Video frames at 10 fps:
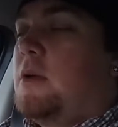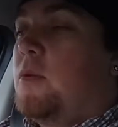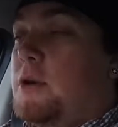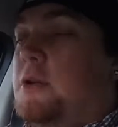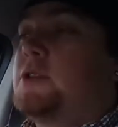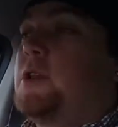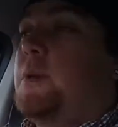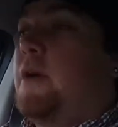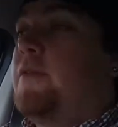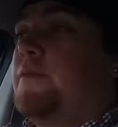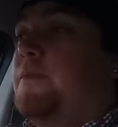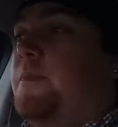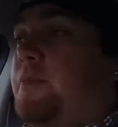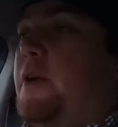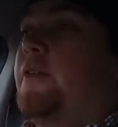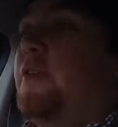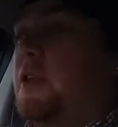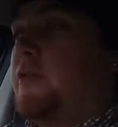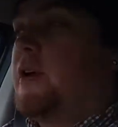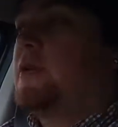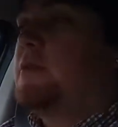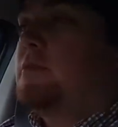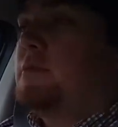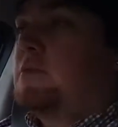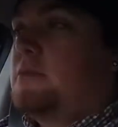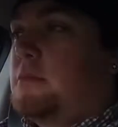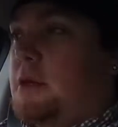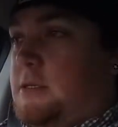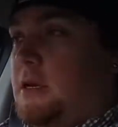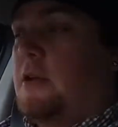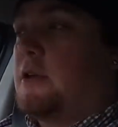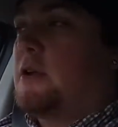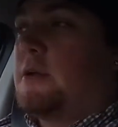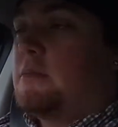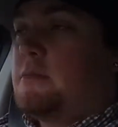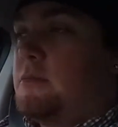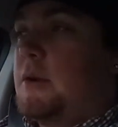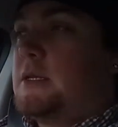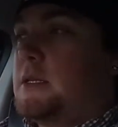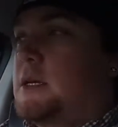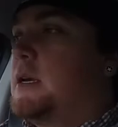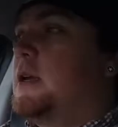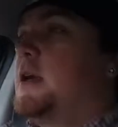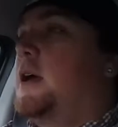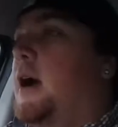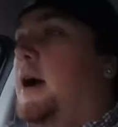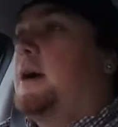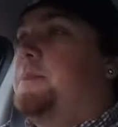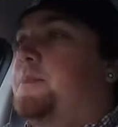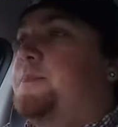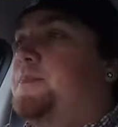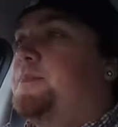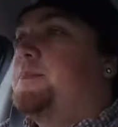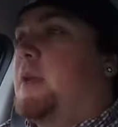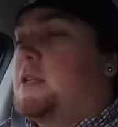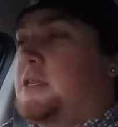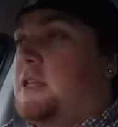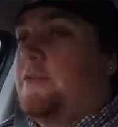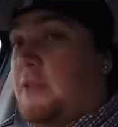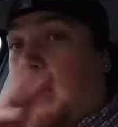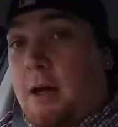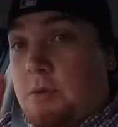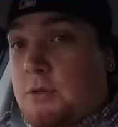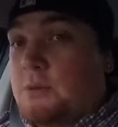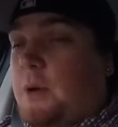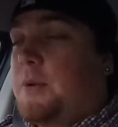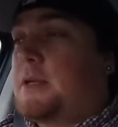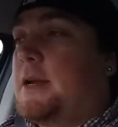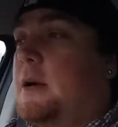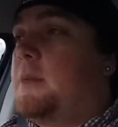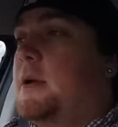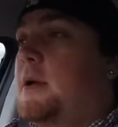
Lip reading: Wonton Soup I haven't fully read, because I only got it recently. I just loved the art, which is why I picked it up.